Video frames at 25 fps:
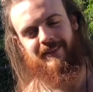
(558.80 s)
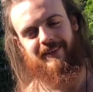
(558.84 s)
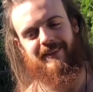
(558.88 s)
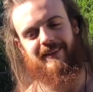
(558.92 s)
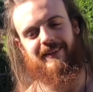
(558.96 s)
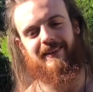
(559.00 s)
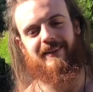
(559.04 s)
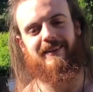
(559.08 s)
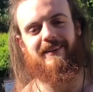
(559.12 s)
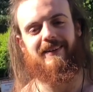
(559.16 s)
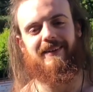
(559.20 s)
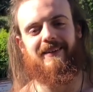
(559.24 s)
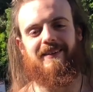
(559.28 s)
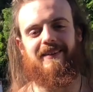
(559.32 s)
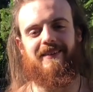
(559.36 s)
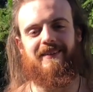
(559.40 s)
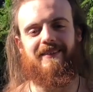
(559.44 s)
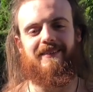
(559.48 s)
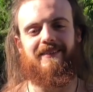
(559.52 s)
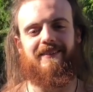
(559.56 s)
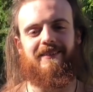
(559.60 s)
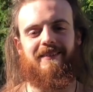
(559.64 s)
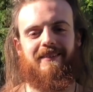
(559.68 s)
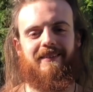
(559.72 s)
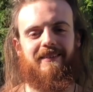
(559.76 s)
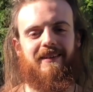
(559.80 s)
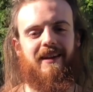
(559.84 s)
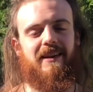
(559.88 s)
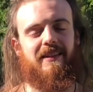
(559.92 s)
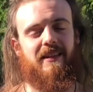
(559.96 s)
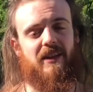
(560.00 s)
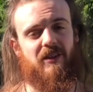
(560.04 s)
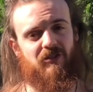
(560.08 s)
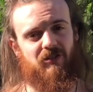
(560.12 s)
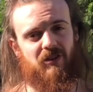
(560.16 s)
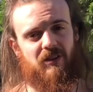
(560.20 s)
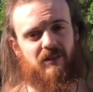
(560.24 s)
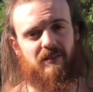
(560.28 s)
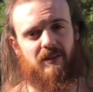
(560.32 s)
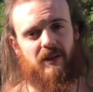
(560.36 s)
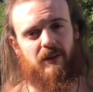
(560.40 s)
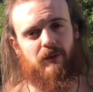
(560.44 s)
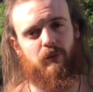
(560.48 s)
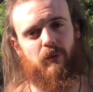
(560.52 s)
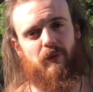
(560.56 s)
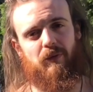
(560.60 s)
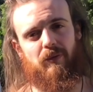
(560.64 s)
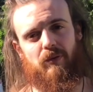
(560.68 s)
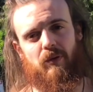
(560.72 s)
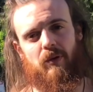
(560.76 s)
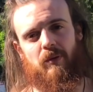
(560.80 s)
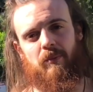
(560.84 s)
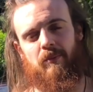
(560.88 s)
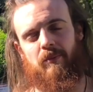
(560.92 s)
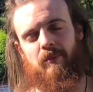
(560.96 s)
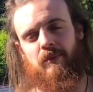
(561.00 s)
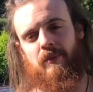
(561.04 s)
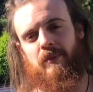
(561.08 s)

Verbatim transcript: Uh, and I changed that with some